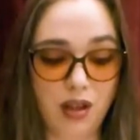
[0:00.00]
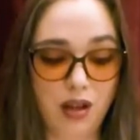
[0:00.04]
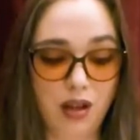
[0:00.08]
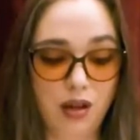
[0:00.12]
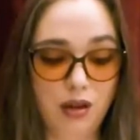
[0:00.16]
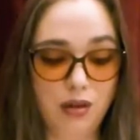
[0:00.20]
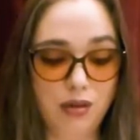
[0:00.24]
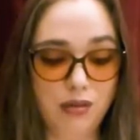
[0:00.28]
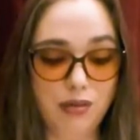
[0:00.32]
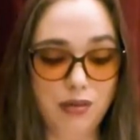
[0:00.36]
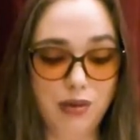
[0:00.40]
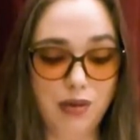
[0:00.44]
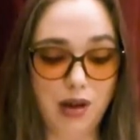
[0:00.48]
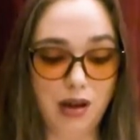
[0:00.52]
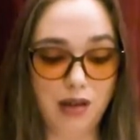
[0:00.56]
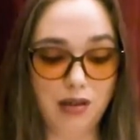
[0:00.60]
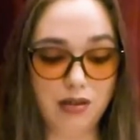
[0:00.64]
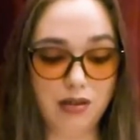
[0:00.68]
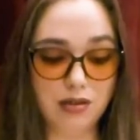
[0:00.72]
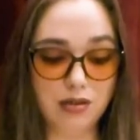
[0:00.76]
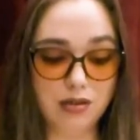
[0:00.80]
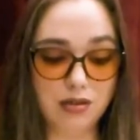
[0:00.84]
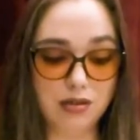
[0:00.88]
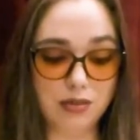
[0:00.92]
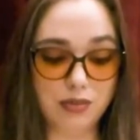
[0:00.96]

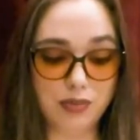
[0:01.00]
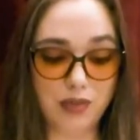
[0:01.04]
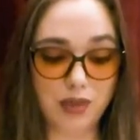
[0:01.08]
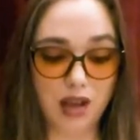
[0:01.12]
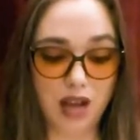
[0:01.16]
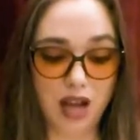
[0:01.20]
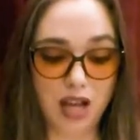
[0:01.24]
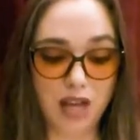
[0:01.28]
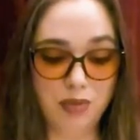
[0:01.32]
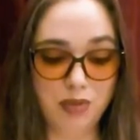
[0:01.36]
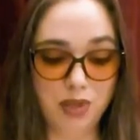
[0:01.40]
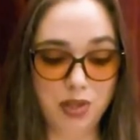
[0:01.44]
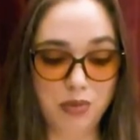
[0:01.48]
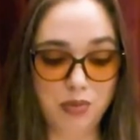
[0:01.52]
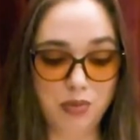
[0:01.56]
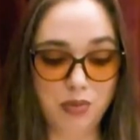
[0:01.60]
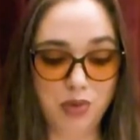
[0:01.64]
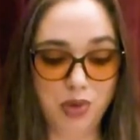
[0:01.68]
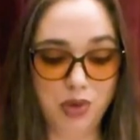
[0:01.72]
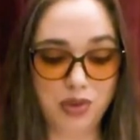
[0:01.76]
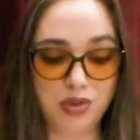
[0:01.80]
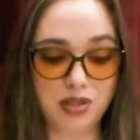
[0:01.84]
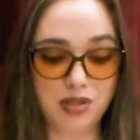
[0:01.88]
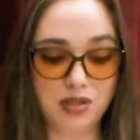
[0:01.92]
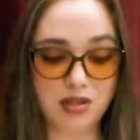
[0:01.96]
Well, I'm the
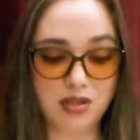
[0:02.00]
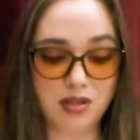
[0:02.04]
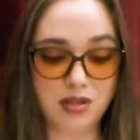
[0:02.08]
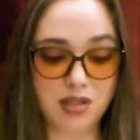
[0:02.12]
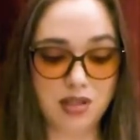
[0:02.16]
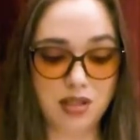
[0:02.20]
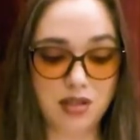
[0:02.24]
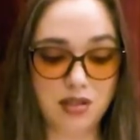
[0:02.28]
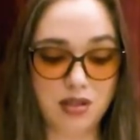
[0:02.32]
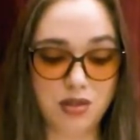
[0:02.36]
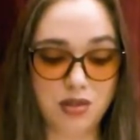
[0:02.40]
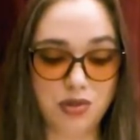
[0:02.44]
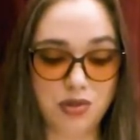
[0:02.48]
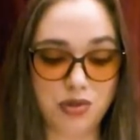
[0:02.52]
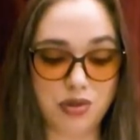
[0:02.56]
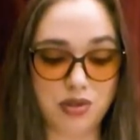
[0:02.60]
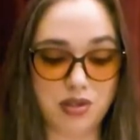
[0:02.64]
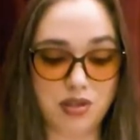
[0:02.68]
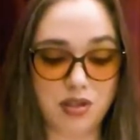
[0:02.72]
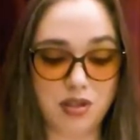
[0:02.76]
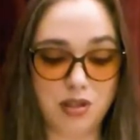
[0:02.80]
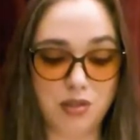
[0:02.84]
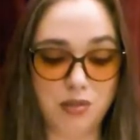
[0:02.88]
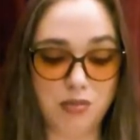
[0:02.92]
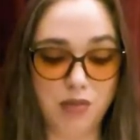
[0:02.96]
most
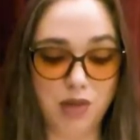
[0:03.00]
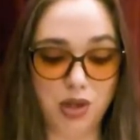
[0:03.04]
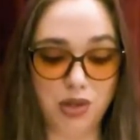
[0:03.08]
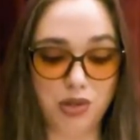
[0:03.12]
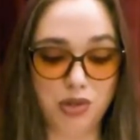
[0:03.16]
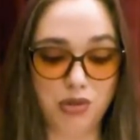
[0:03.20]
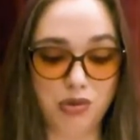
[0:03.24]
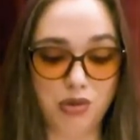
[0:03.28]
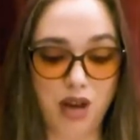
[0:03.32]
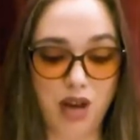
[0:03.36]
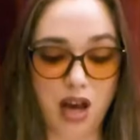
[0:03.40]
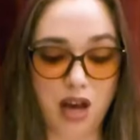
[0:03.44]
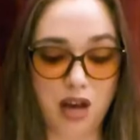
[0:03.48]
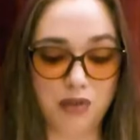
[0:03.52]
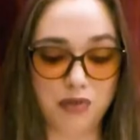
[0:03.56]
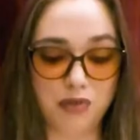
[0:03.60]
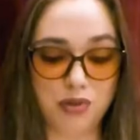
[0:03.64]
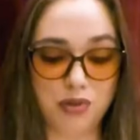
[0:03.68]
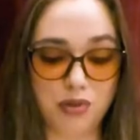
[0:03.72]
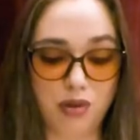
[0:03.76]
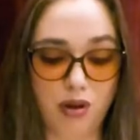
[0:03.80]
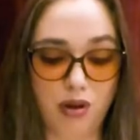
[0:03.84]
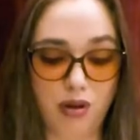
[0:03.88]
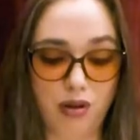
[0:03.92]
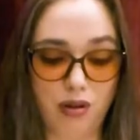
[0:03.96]
disinterested among you
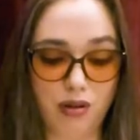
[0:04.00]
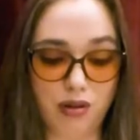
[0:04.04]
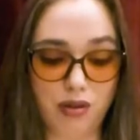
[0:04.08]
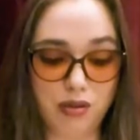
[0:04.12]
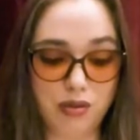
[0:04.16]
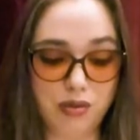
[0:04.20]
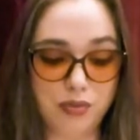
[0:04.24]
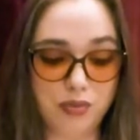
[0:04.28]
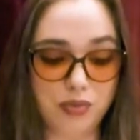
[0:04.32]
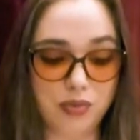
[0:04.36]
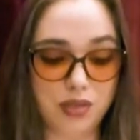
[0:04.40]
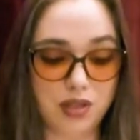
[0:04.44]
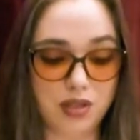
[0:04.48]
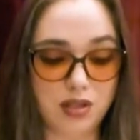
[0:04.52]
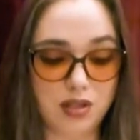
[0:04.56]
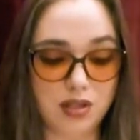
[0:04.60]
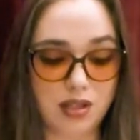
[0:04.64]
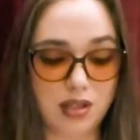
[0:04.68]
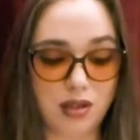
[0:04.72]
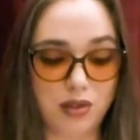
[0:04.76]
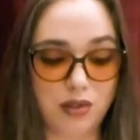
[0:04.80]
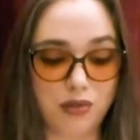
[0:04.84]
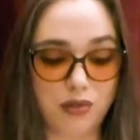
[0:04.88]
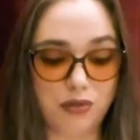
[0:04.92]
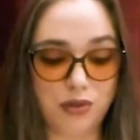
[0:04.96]
after all,
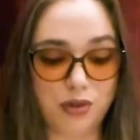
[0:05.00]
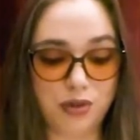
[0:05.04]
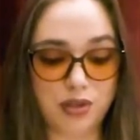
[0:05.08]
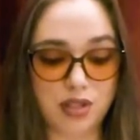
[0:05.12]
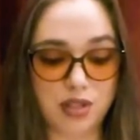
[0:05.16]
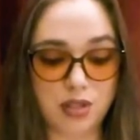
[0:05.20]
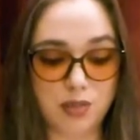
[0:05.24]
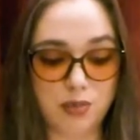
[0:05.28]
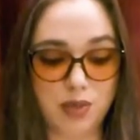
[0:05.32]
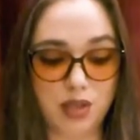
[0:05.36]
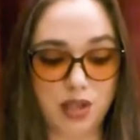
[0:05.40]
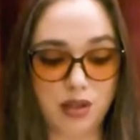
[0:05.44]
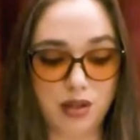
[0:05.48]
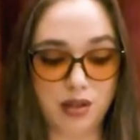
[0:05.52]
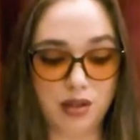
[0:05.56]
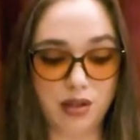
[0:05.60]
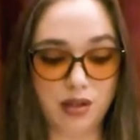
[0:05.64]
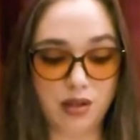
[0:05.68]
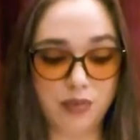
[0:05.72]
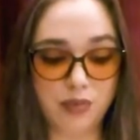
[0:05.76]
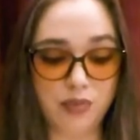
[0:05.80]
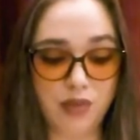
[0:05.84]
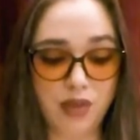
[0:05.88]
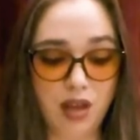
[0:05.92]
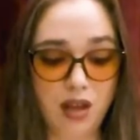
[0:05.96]
said the first speaker,
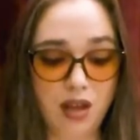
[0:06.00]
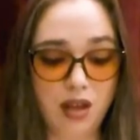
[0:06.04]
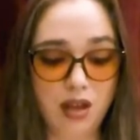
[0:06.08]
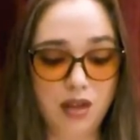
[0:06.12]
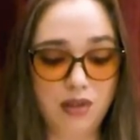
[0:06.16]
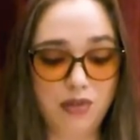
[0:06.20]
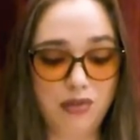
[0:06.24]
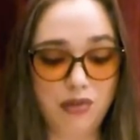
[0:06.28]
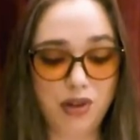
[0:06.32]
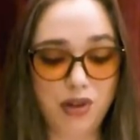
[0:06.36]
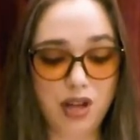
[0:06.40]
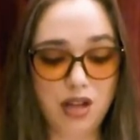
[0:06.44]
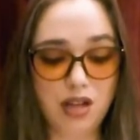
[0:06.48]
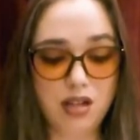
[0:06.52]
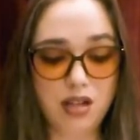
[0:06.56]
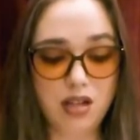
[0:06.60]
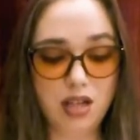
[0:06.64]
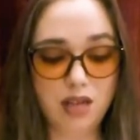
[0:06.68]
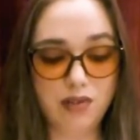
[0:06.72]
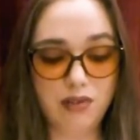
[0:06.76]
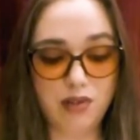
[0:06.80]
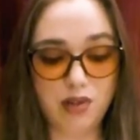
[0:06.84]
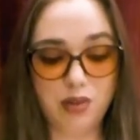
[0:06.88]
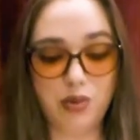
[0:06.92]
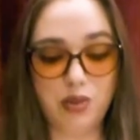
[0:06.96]
for I
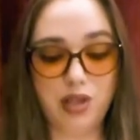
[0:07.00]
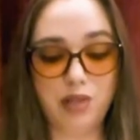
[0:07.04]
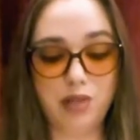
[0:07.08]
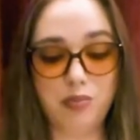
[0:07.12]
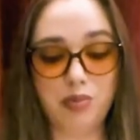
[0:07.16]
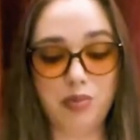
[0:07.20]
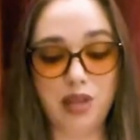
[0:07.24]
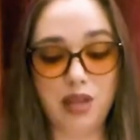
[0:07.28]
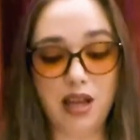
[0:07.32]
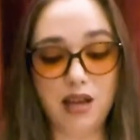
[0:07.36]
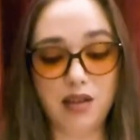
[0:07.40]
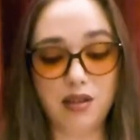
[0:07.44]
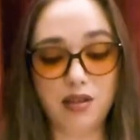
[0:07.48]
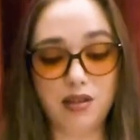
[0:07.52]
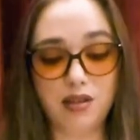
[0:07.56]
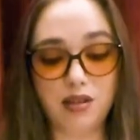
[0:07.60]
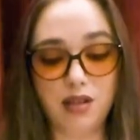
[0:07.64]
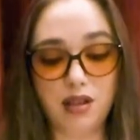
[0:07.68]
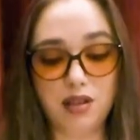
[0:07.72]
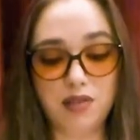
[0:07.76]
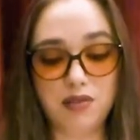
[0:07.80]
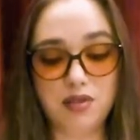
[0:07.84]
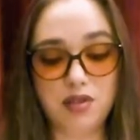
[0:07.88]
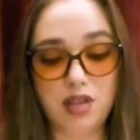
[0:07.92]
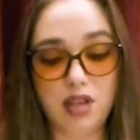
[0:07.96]
never wear black
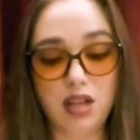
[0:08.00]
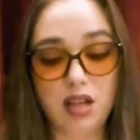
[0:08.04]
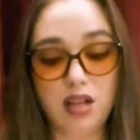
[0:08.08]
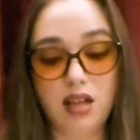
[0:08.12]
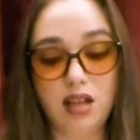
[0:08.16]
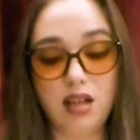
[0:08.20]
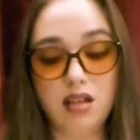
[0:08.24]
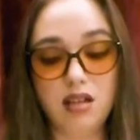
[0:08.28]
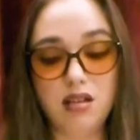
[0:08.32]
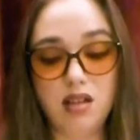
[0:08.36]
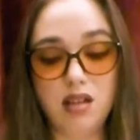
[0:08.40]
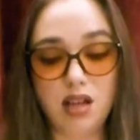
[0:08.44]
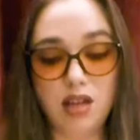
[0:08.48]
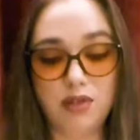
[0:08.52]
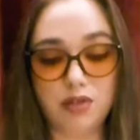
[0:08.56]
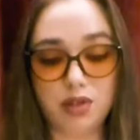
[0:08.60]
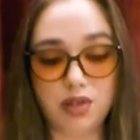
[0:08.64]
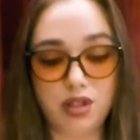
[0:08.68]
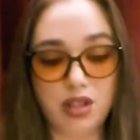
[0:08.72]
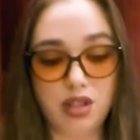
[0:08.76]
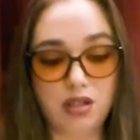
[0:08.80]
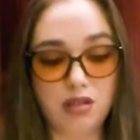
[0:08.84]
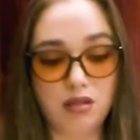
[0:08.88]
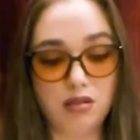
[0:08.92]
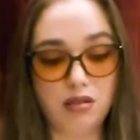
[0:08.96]
gloves and I never
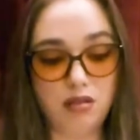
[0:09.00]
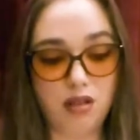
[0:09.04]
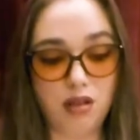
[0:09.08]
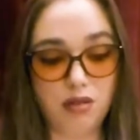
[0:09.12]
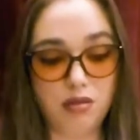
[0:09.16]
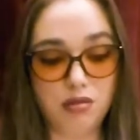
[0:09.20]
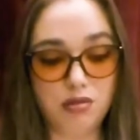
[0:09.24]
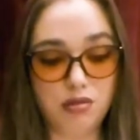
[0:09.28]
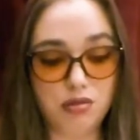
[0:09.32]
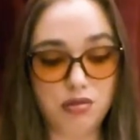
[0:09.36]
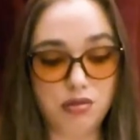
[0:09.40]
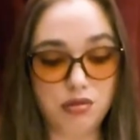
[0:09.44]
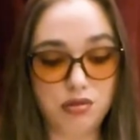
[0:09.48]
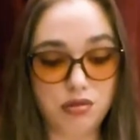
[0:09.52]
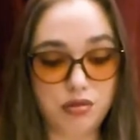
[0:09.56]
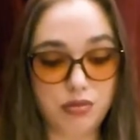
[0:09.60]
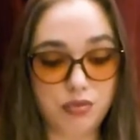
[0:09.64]
eat lunch.